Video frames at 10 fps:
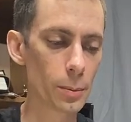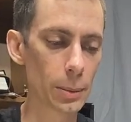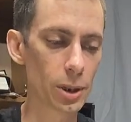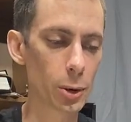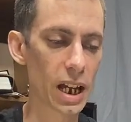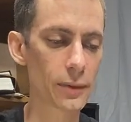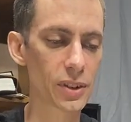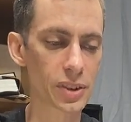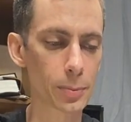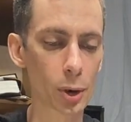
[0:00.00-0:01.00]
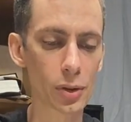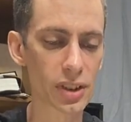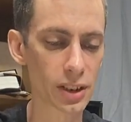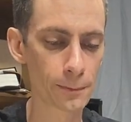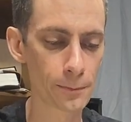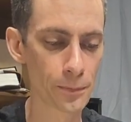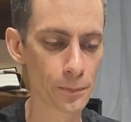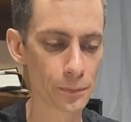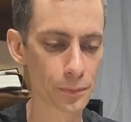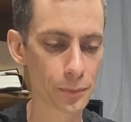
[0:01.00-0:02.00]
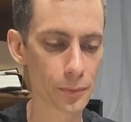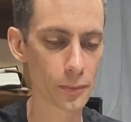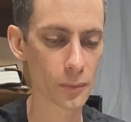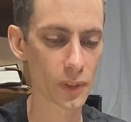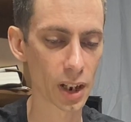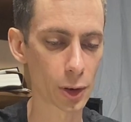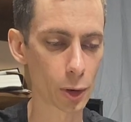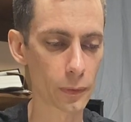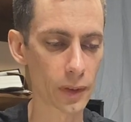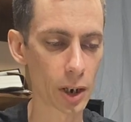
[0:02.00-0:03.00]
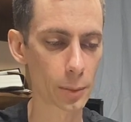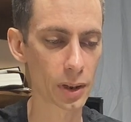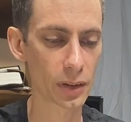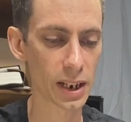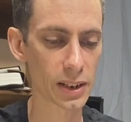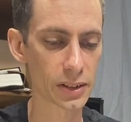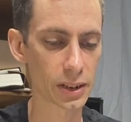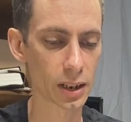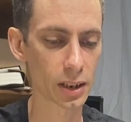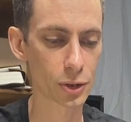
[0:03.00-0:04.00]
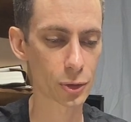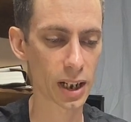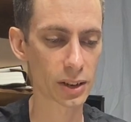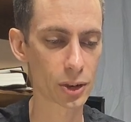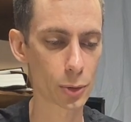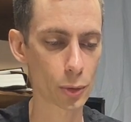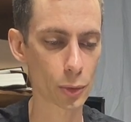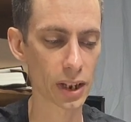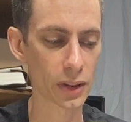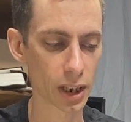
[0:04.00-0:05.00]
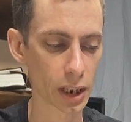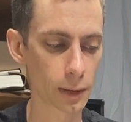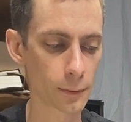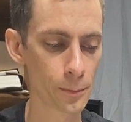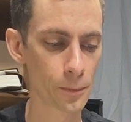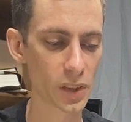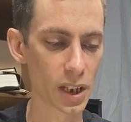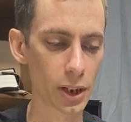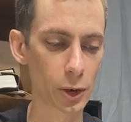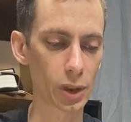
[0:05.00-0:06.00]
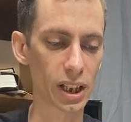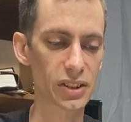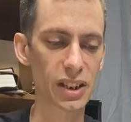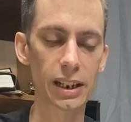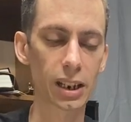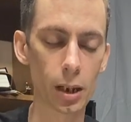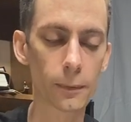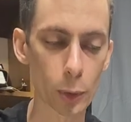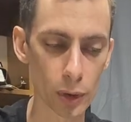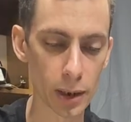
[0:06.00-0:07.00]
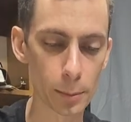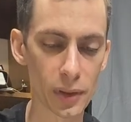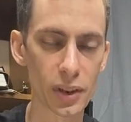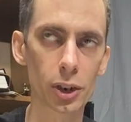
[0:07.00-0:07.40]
maybe you have this person in your environment that is trying to do the right thing, and you're like standing up for them,